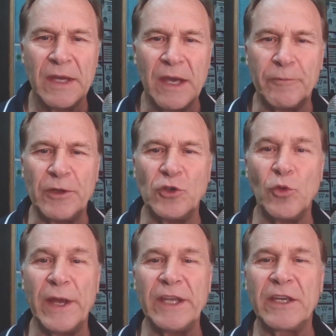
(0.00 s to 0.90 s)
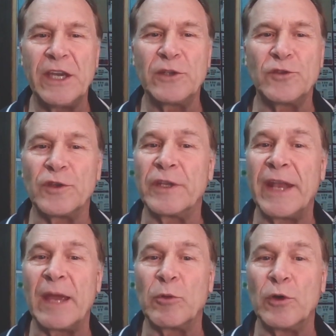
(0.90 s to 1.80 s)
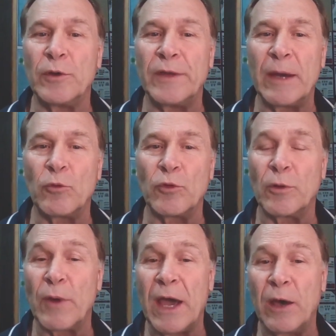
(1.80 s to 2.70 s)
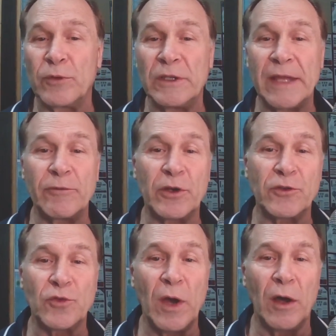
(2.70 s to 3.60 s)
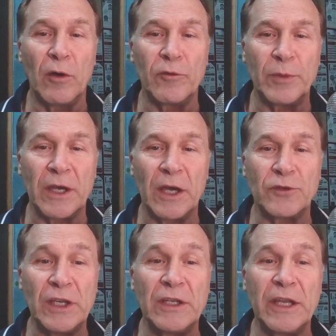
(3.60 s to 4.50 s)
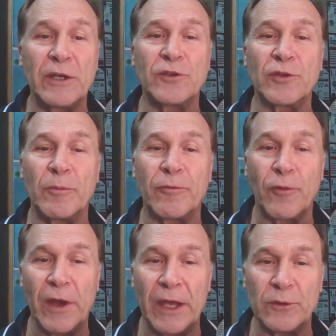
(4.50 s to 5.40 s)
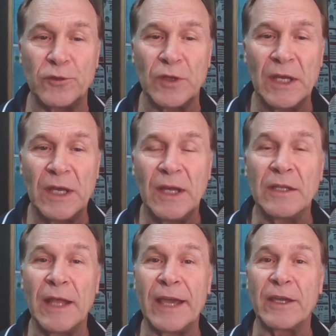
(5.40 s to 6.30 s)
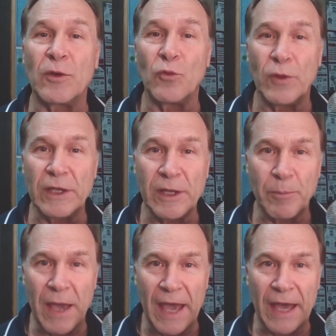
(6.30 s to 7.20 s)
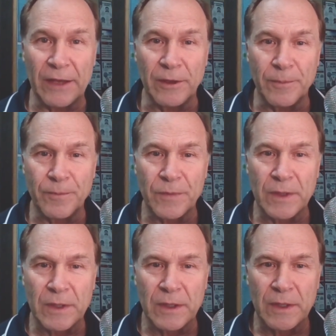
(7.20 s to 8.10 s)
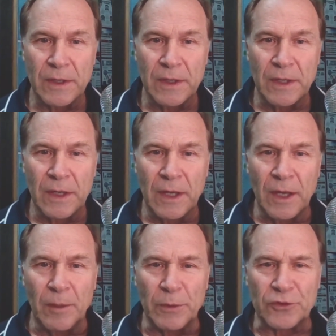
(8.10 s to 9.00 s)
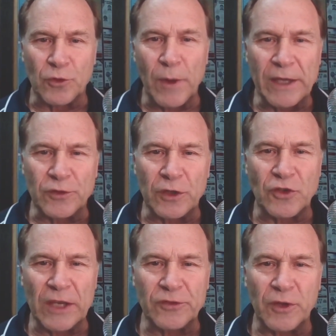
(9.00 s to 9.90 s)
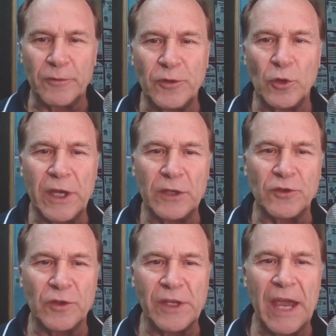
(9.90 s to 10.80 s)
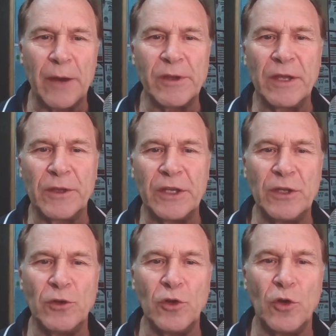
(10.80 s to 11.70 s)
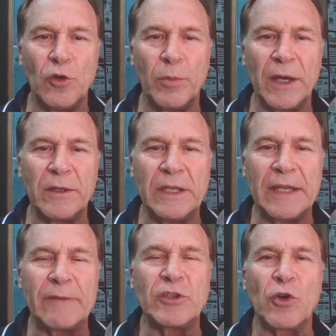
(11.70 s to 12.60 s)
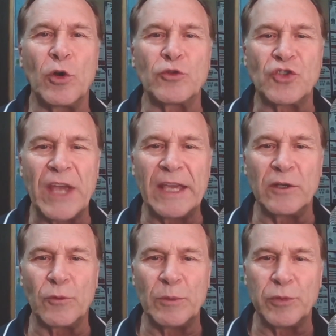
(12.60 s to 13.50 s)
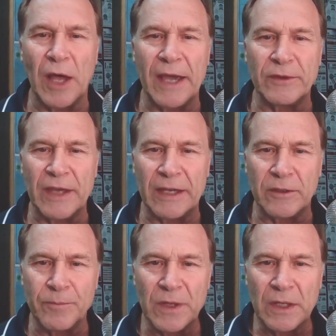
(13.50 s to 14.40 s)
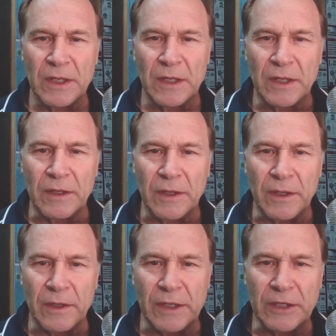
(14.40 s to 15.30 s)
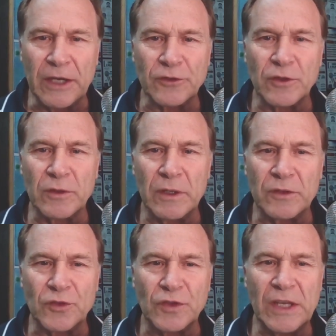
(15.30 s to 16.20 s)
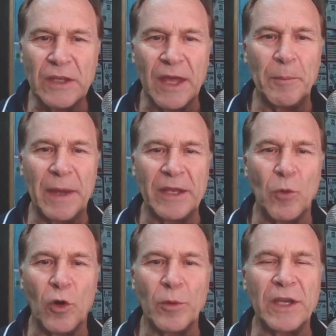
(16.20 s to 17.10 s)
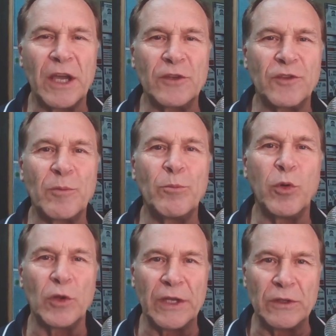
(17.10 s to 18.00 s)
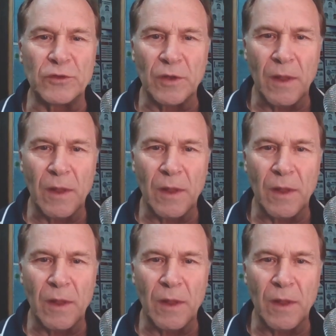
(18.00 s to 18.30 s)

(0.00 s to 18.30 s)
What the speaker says: if he knew any kids in the neighborhood that were around 11 or 12, because he needed some friends like really bad. Mr. Ray suggested a kids in the area that he knew, but 11-year-old Shayden replied that he doesn't see them anymore because they're bullies.